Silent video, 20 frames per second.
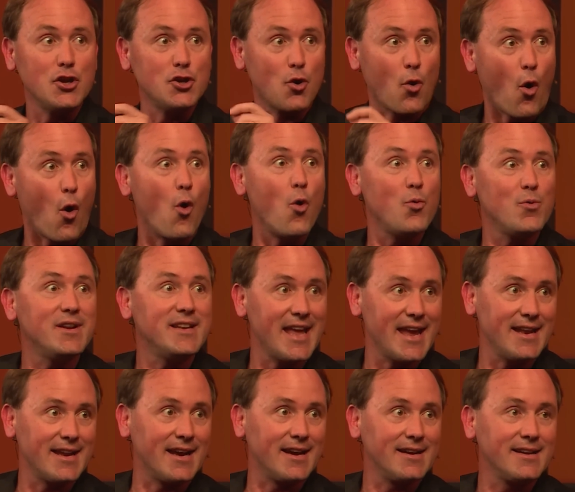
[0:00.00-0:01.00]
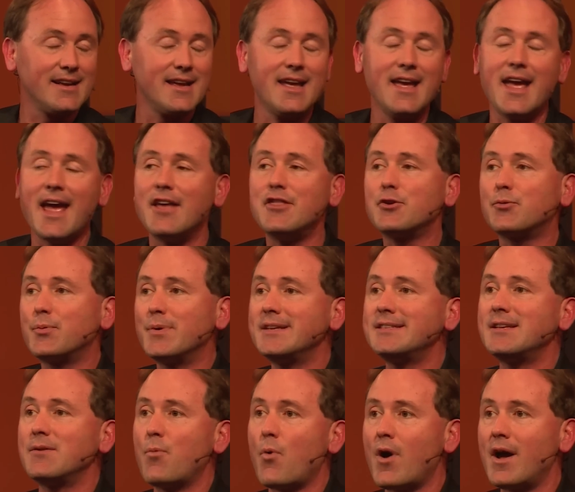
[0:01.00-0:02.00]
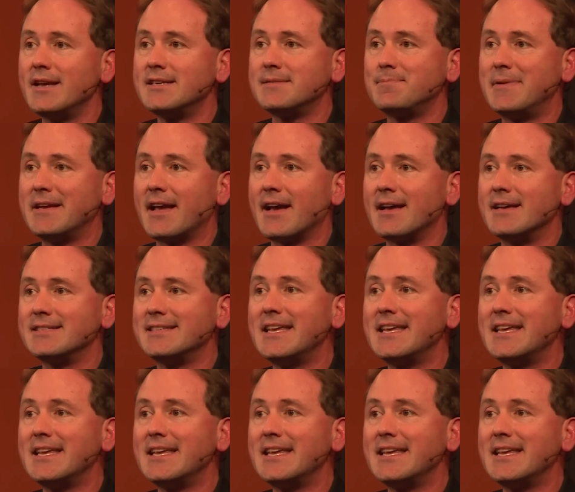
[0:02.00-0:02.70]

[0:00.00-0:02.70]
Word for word: your own data. And the reason why is because